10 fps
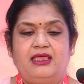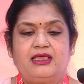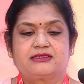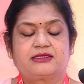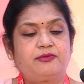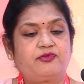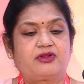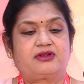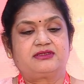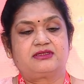except for
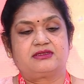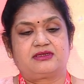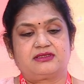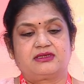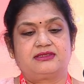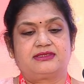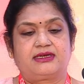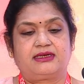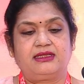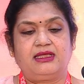research
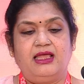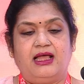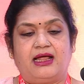setting,